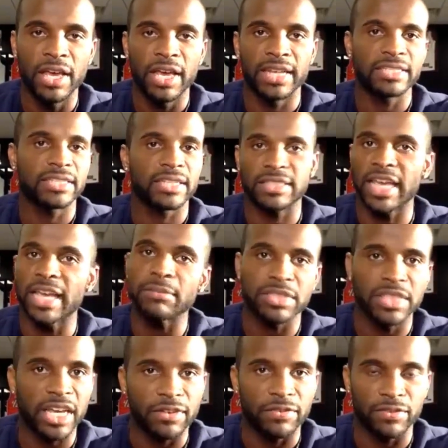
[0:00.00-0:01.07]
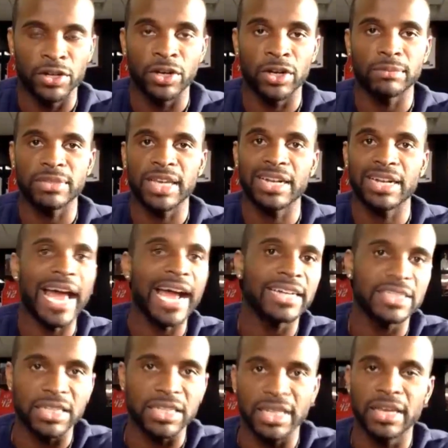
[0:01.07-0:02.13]
And it's the same stuff, you know what I'm saying? And
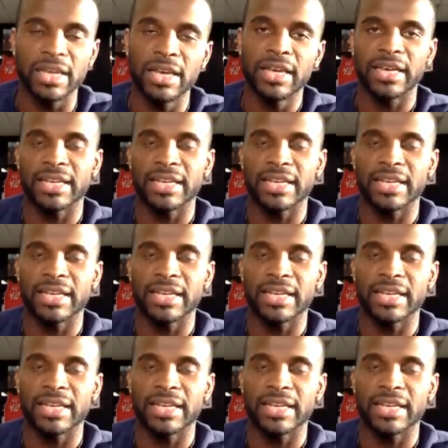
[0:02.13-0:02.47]
actually,